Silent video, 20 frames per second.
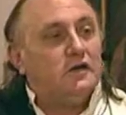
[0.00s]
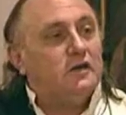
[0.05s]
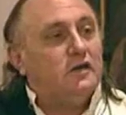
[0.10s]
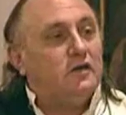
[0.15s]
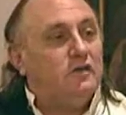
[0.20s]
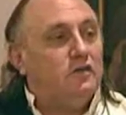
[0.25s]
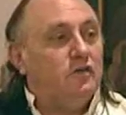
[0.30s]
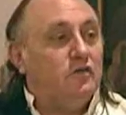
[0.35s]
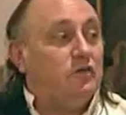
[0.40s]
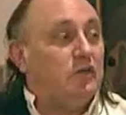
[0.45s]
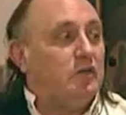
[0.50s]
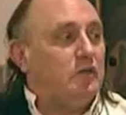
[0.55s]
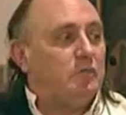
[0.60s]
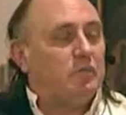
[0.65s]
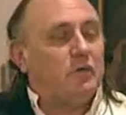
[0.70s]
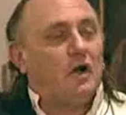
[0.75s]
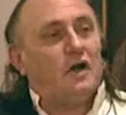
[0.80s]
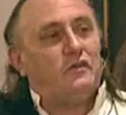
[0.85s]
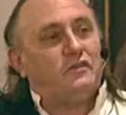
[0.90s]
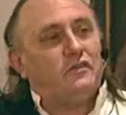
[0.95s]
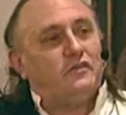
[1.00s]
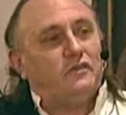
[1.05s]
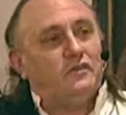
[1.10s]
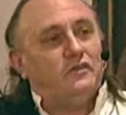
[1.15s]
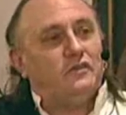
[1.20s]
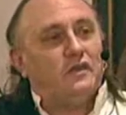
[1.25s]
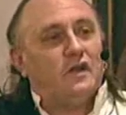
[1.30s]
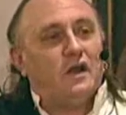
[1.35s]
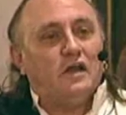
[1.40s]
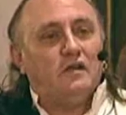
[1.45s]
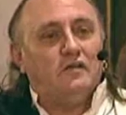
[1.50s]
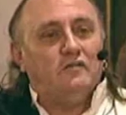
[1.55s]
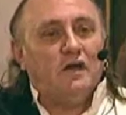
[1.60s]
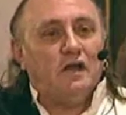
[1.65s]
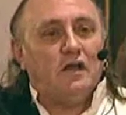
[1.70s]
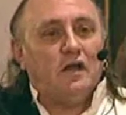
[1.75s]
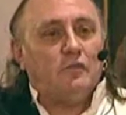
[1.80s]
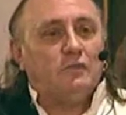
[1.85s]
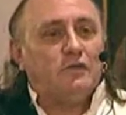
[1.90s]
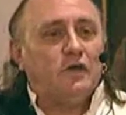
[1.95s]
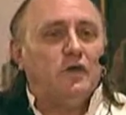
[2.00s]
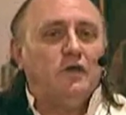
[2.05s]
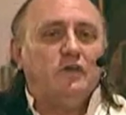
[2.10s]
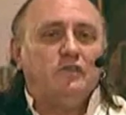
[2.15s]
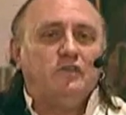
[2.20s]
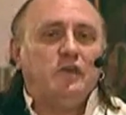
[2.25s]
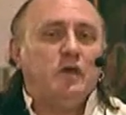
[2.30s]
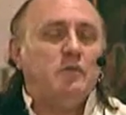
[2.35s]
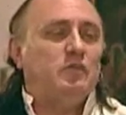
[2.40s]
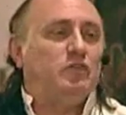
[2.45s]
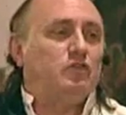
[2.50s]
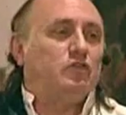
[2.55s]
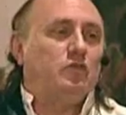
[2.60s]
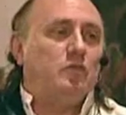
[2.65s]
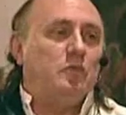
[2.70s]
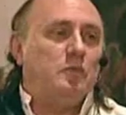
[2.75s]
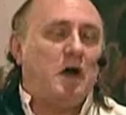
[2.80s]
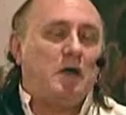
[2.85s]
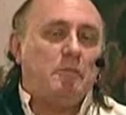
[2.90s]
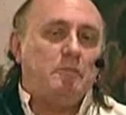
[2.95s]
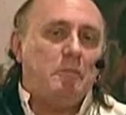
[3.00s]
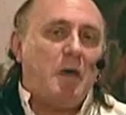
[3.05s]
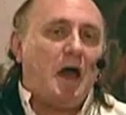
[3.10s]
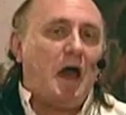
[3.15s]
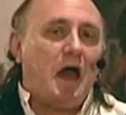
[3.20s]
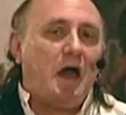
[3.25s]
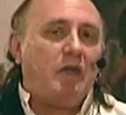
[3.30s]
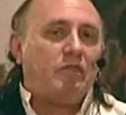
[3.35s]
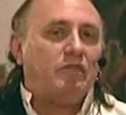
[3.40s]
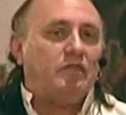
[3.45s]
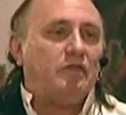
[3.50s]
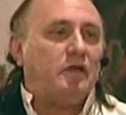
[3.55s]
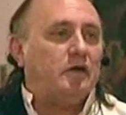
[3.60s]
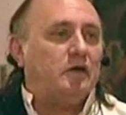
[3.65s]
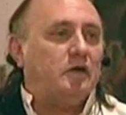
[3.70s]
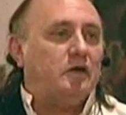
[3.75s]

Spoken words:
using the processes that I developed. Same is true about math.